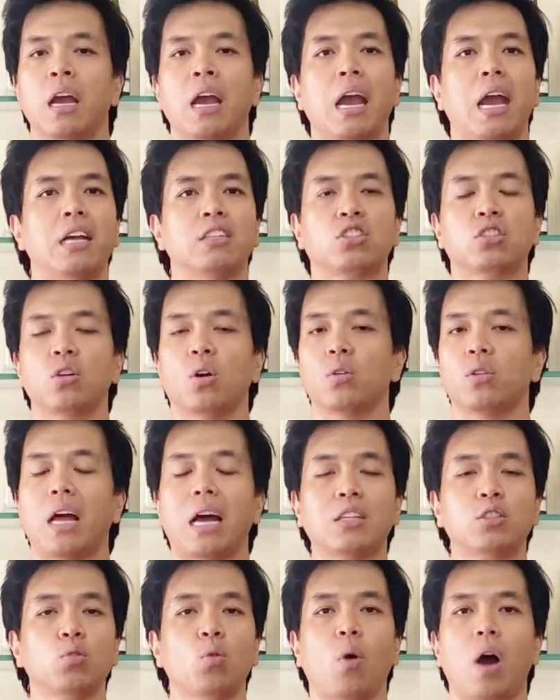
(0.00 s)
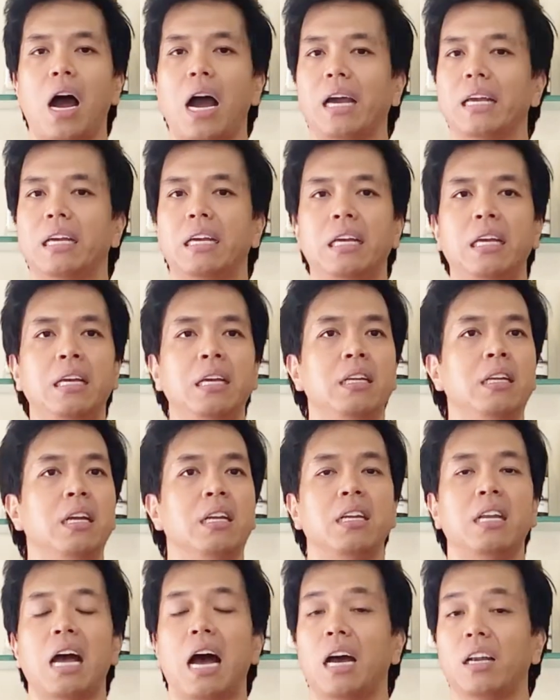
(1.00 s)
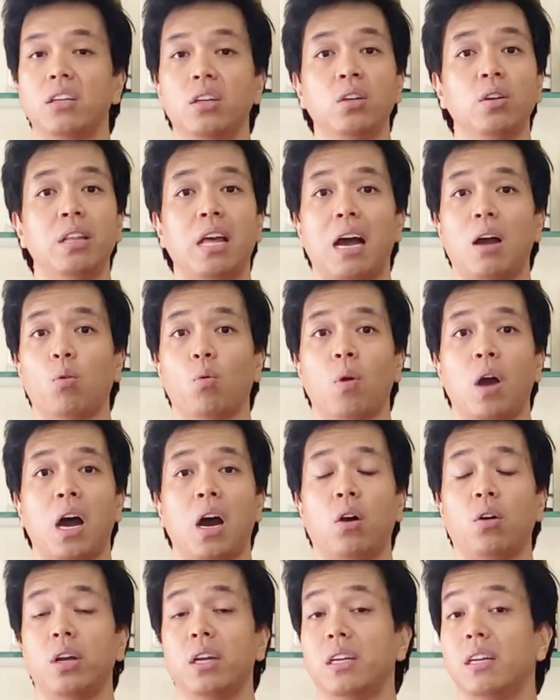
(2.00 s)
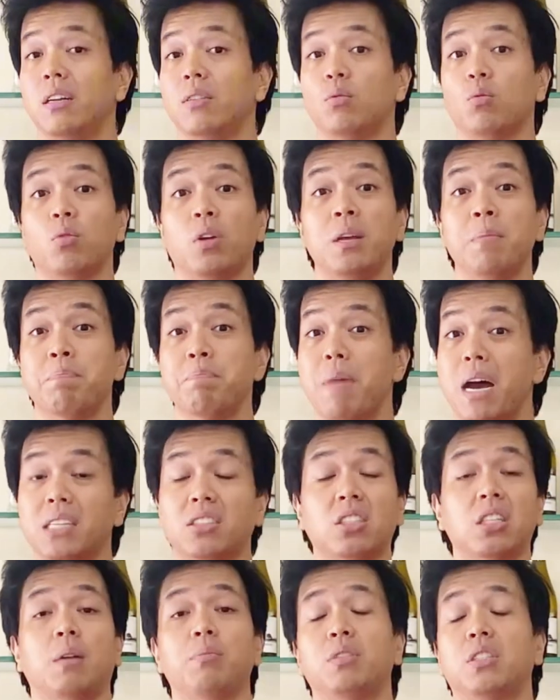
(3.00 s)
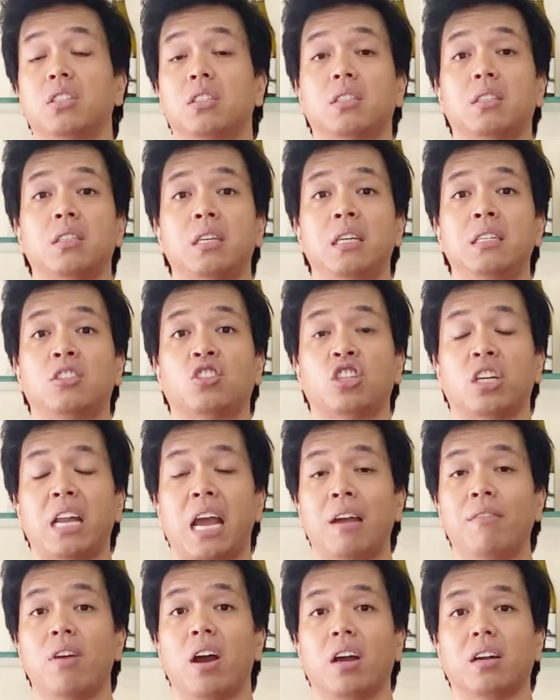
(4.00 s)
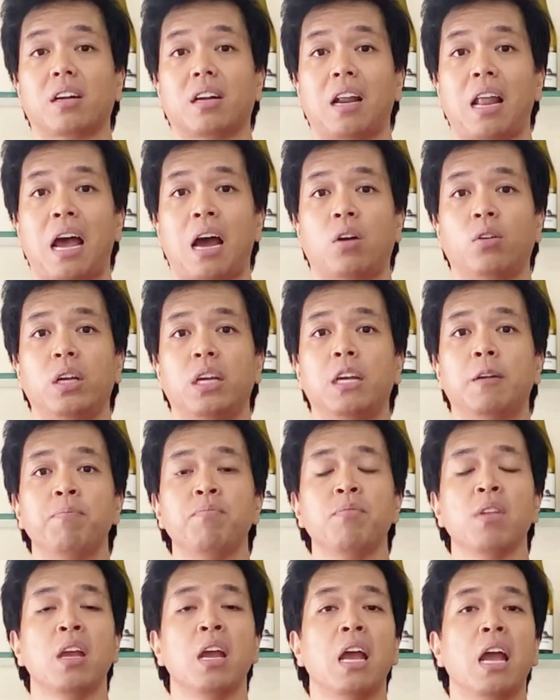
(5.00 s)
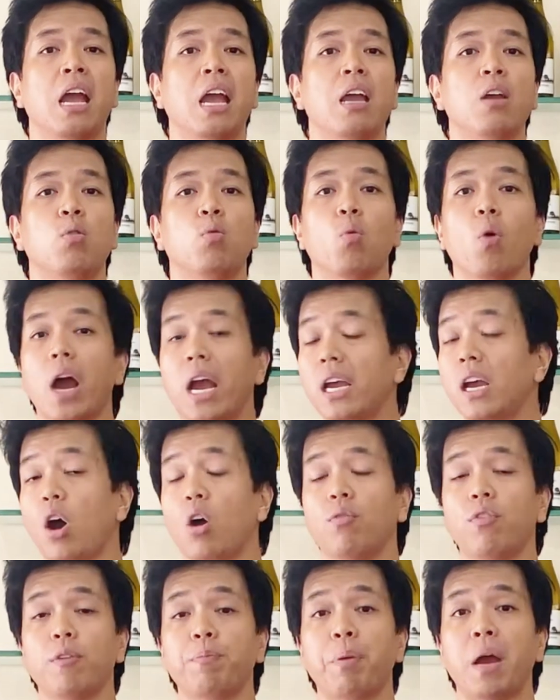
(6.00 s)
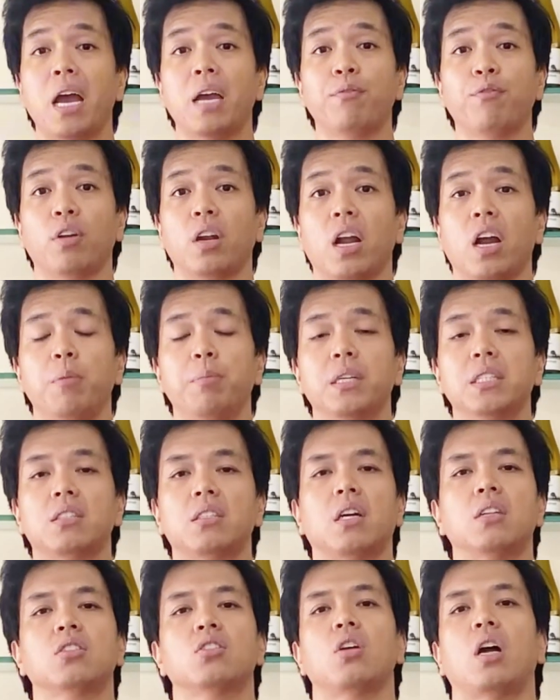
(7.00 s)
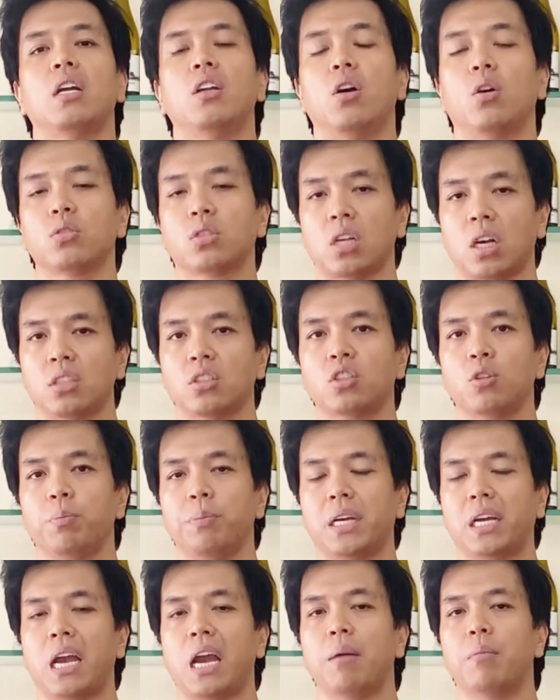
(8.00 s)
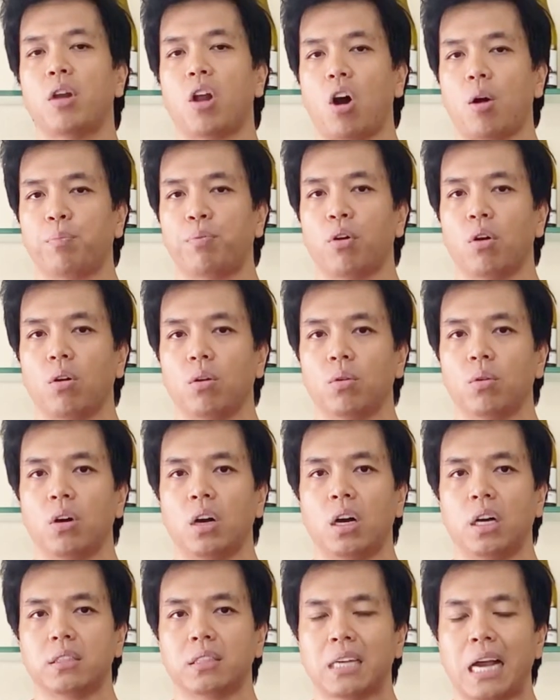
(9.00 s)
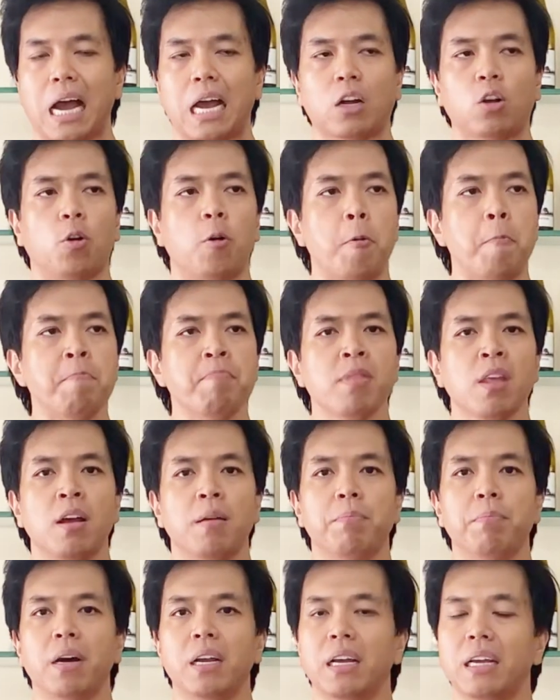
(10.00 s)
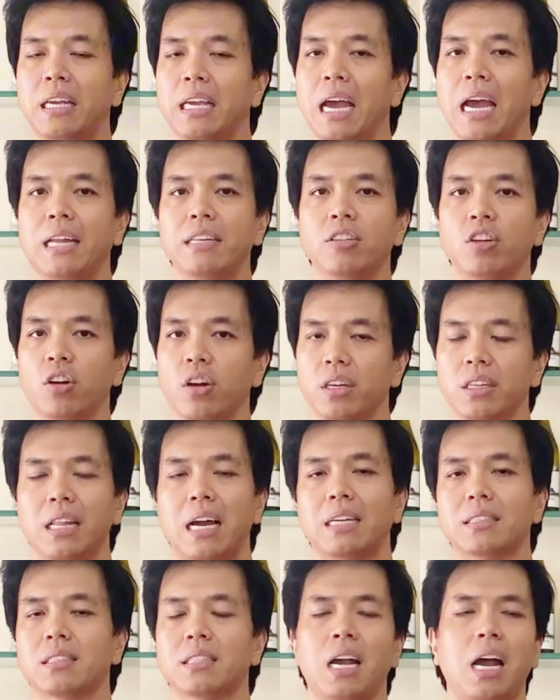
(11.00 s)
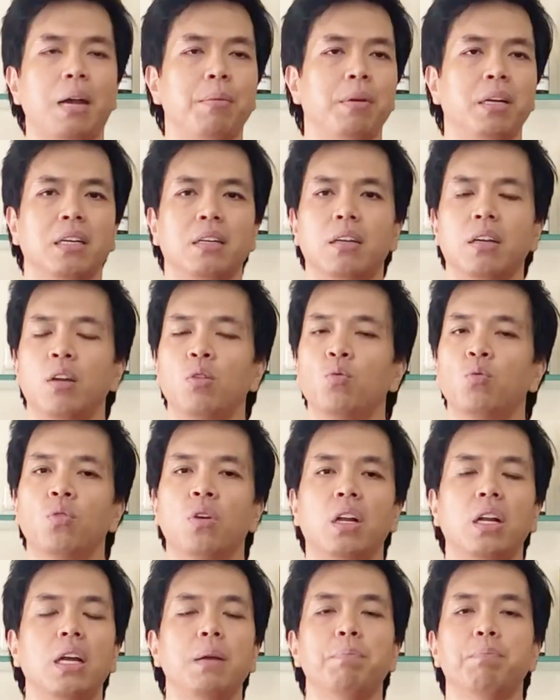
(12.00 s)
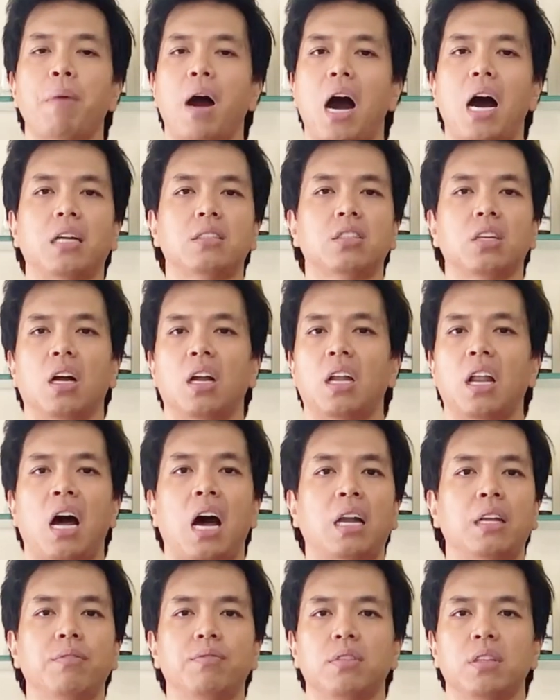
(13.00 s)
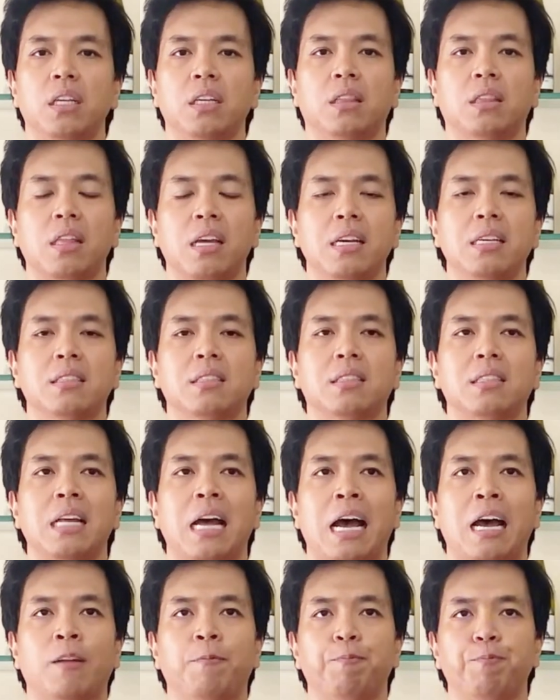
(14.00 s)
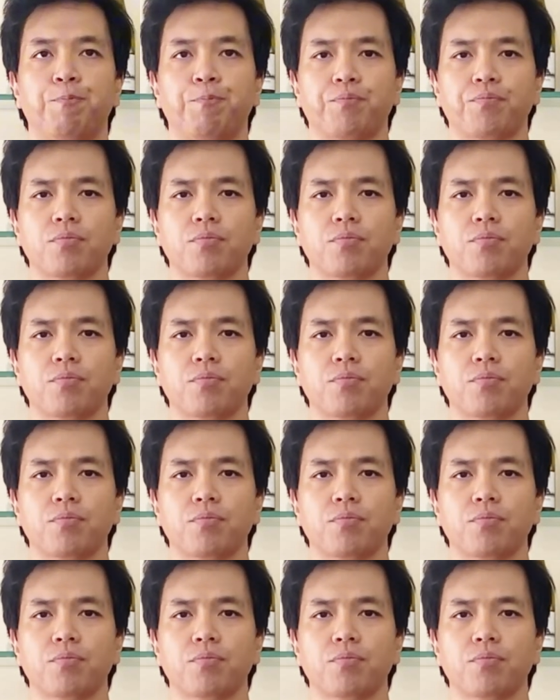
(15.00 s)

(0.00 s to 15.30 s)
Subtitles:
And so that's why he did not do that well. He messed up the Jadeveon Clowney. He way overpaid for Laremy Tunsil. I know Tunsil became an all-pro tackle. But again, during that time, he really botched a lot of the things that